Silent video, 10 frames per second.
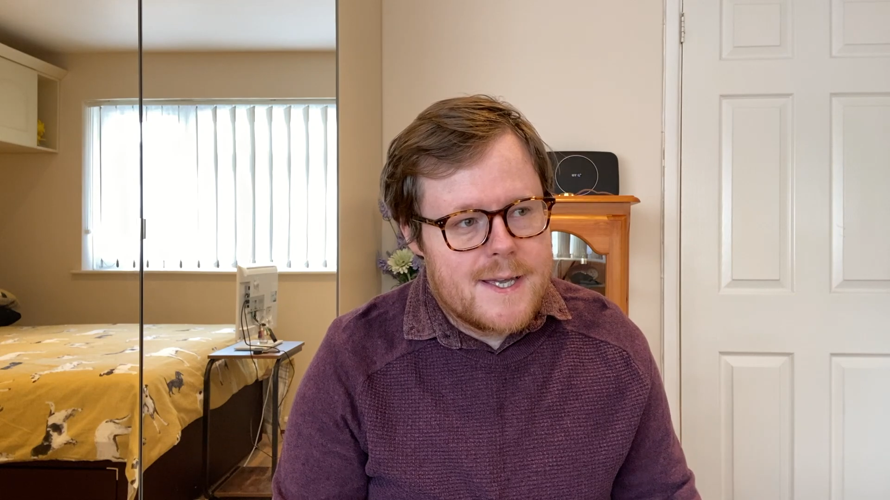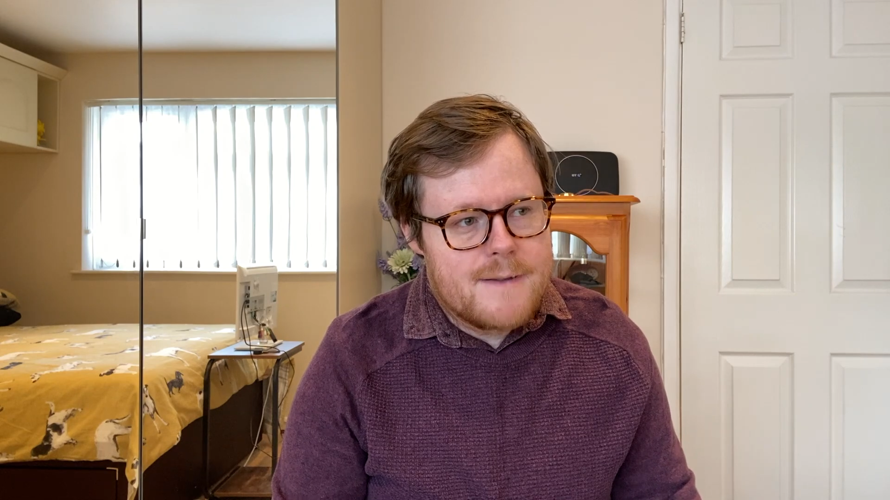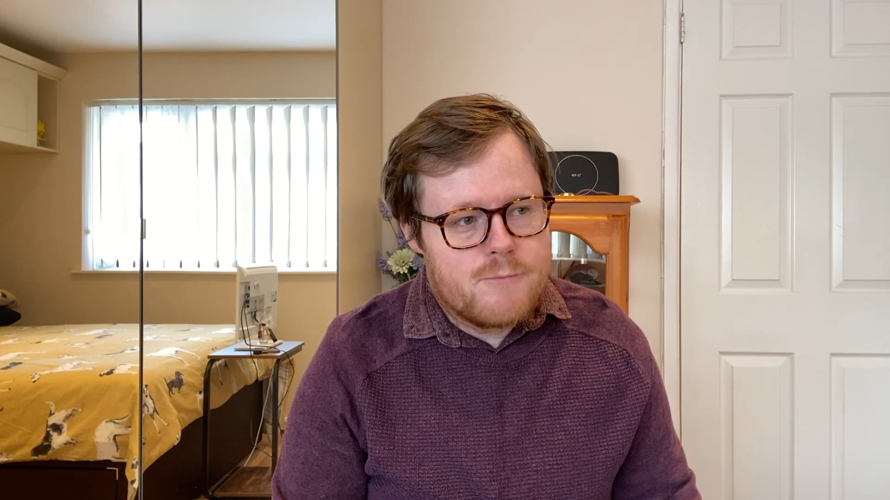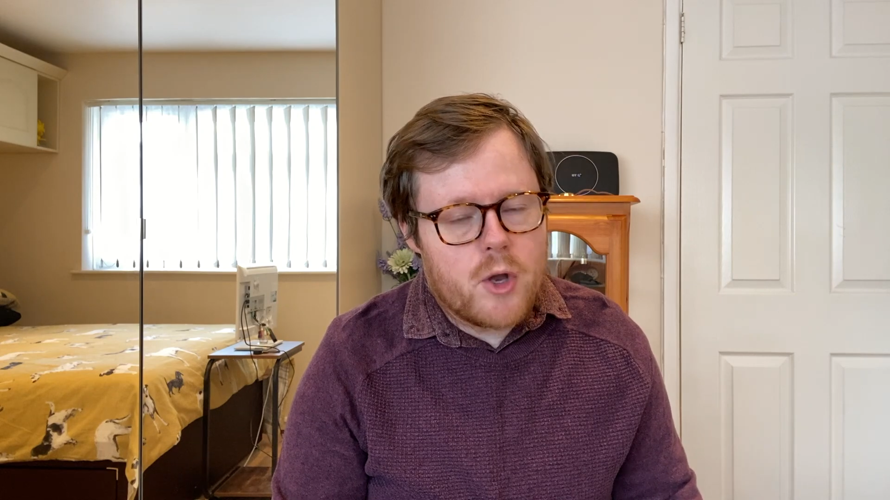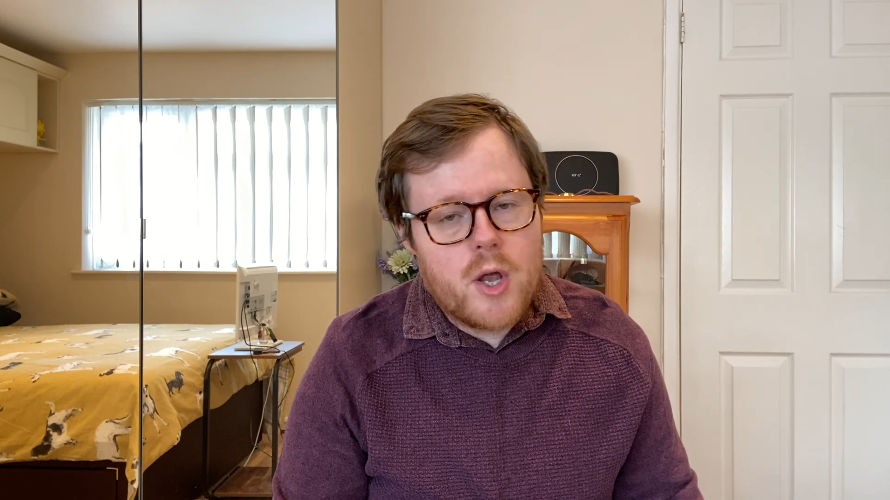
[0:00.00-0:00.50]

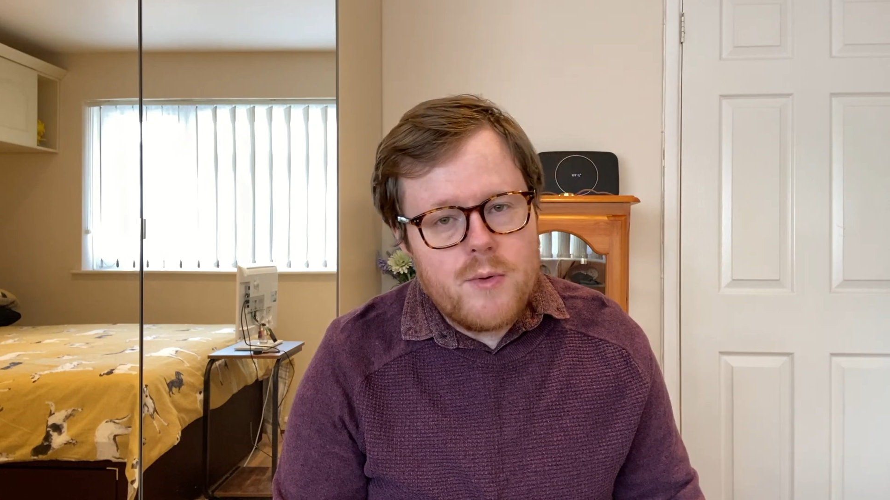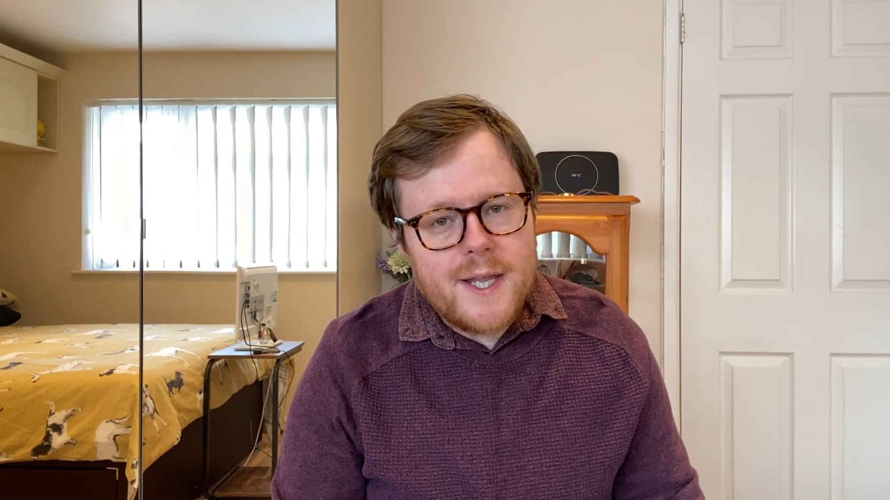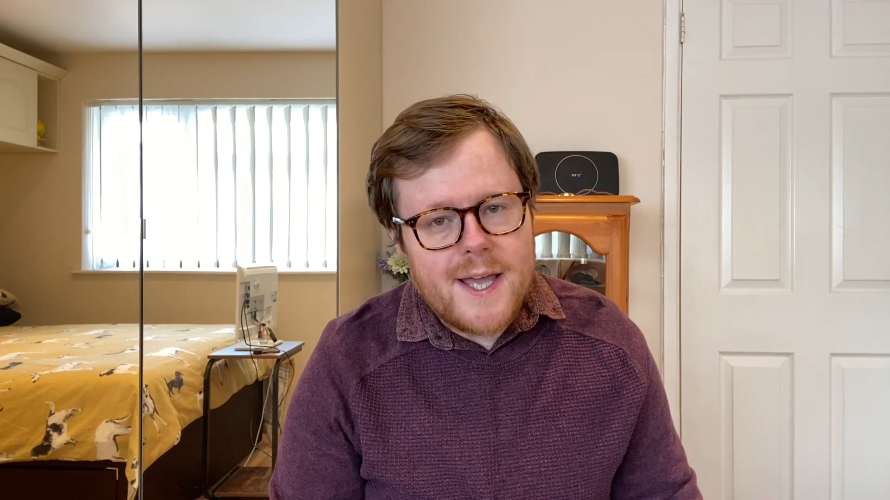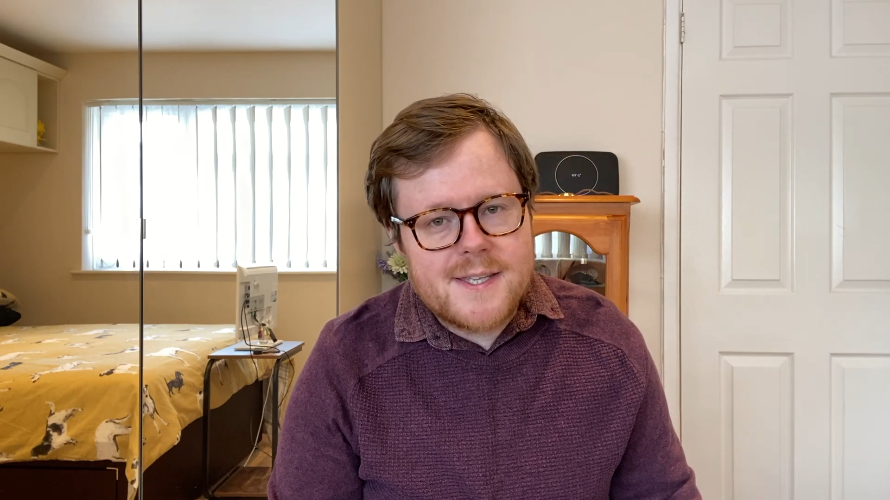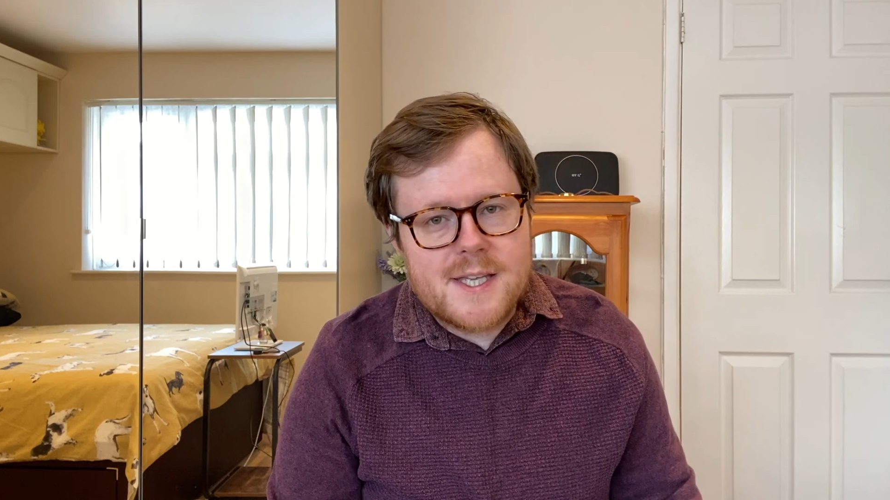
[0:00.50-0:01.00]
not
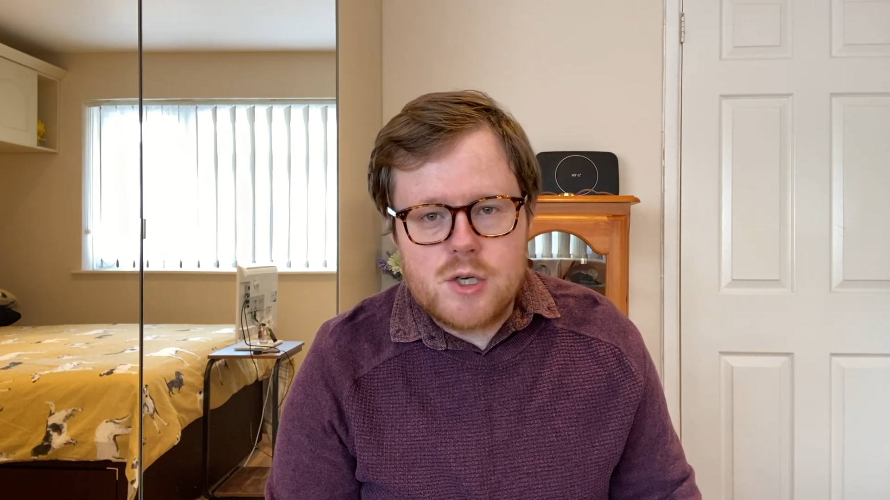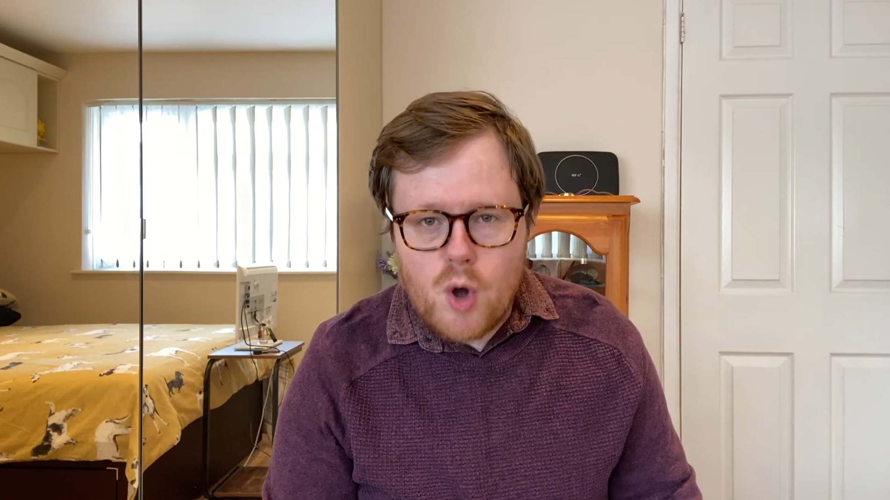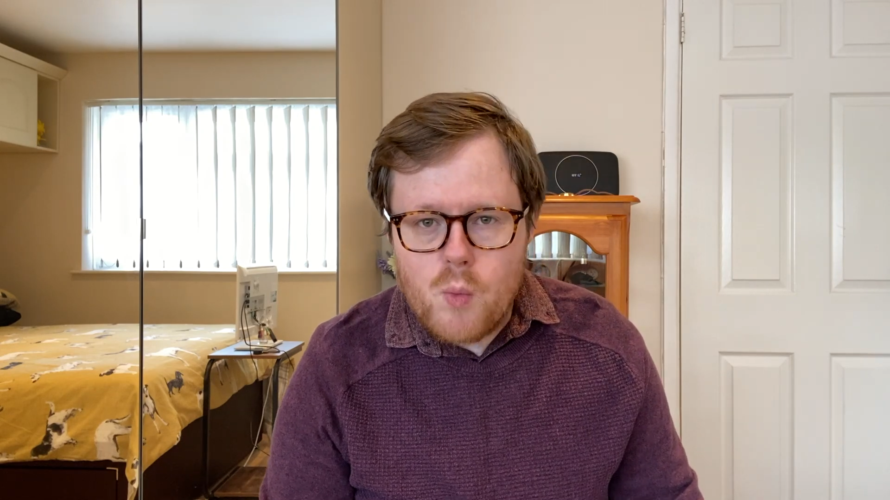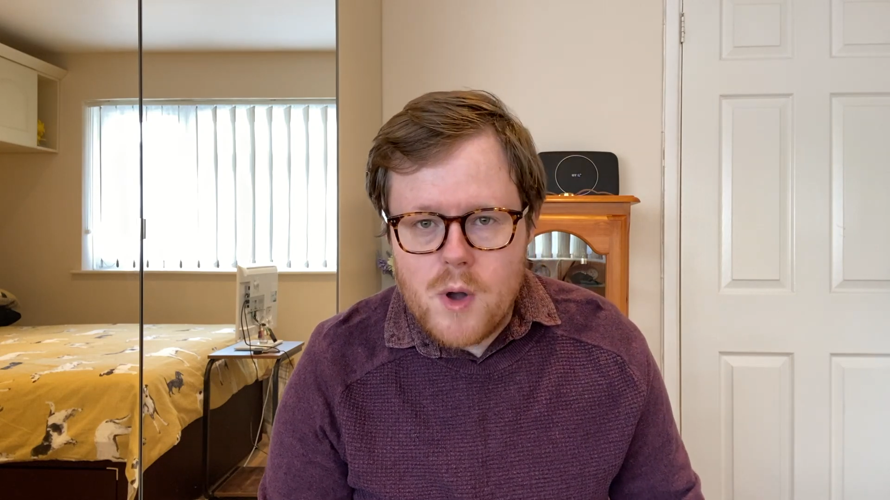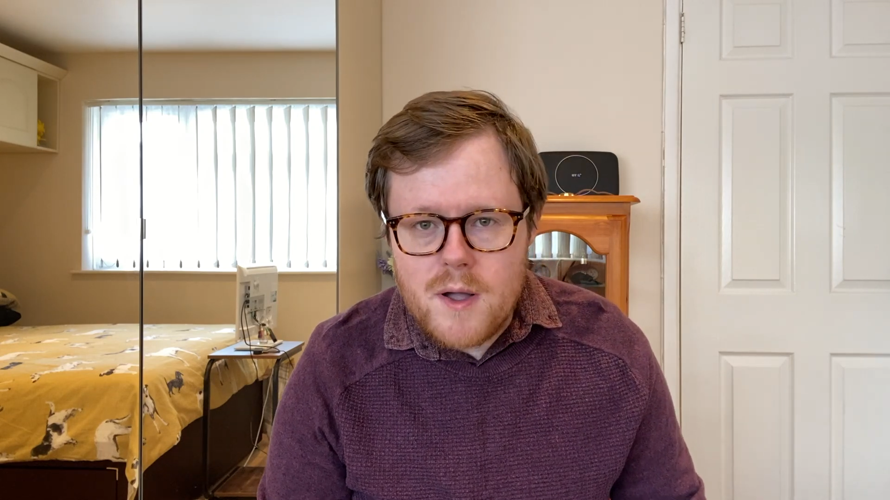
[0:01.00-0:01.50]
only had it
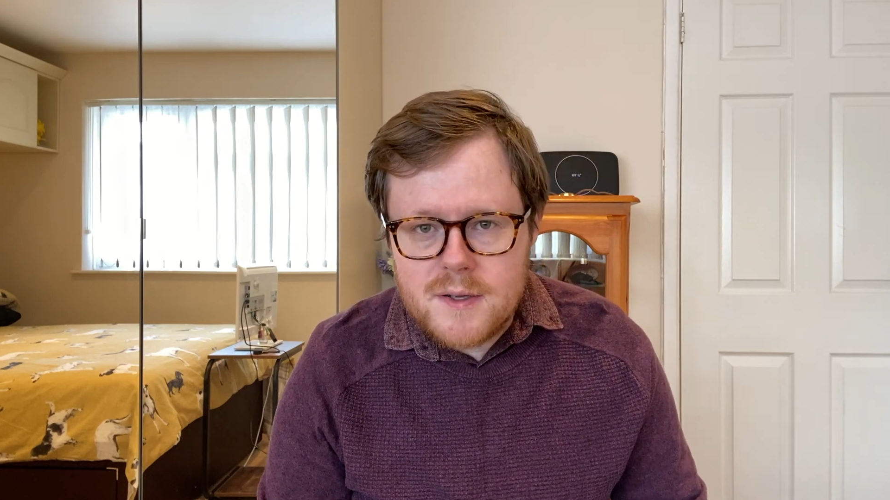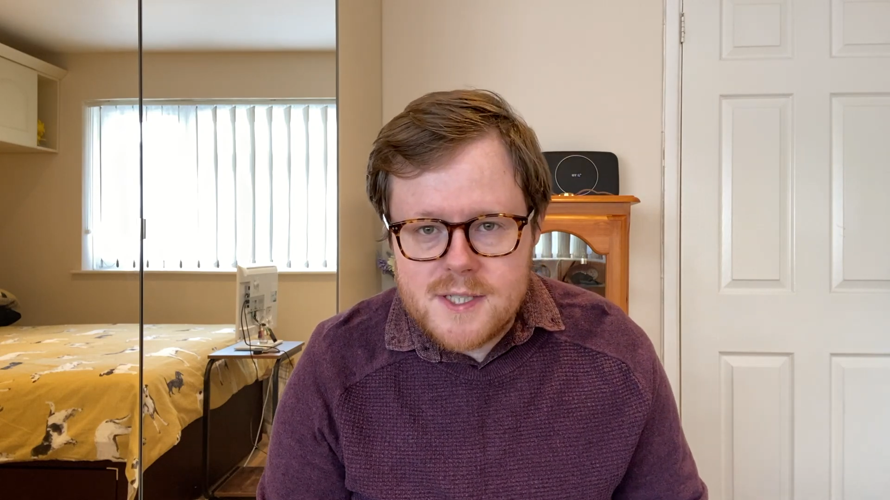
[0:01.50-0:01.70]
not worked,